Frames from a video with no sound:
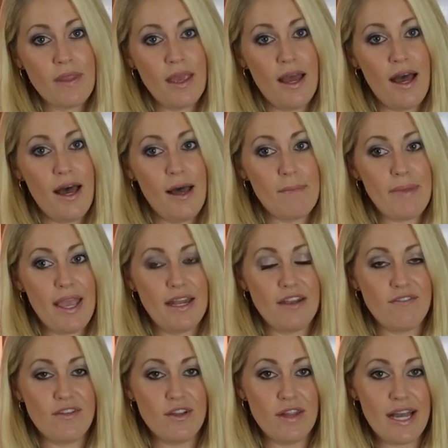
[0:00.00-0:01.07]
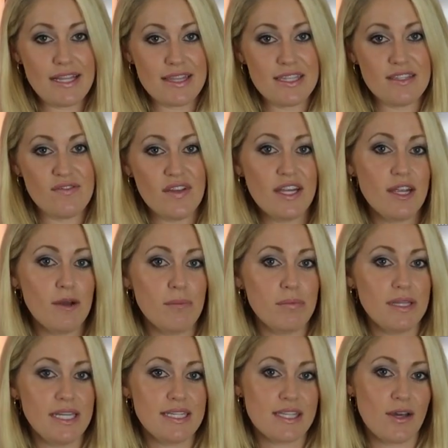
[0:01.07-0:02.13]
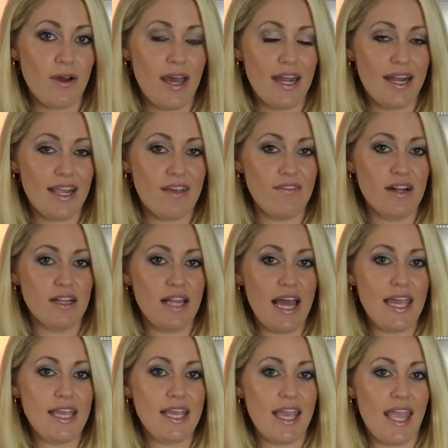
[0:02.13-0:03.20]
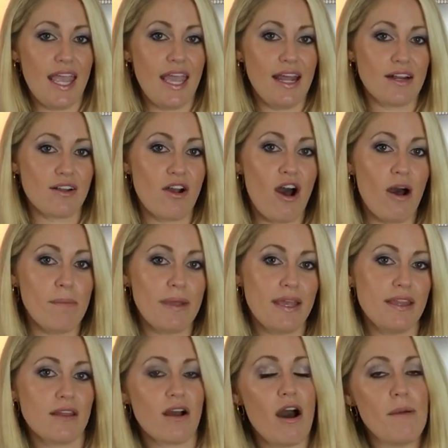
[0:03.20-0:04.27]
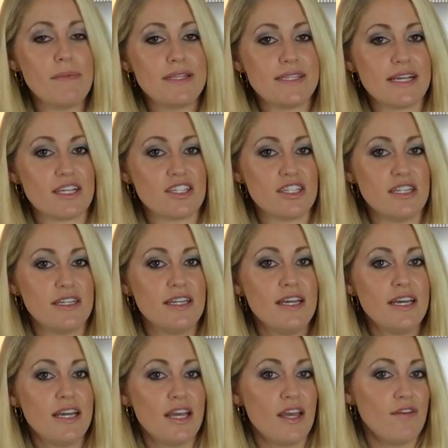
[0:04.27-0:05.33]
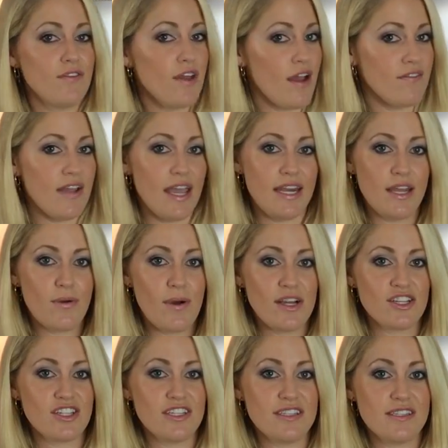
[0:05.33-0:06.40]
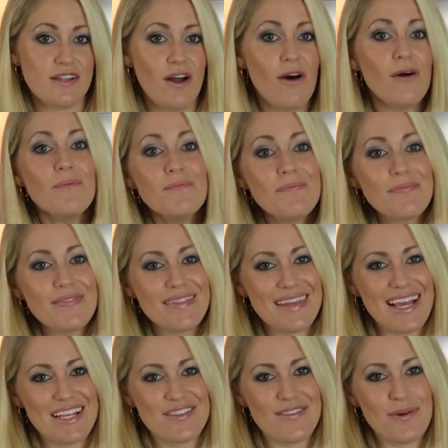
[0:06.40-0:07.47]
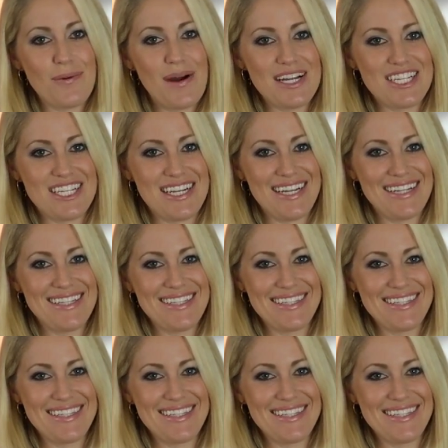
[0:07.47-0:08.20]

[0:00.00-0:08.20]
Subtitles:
And if you like this video, please go ahead and give it a like and comment in the comment section if you have any questions at all. Thanks for watching.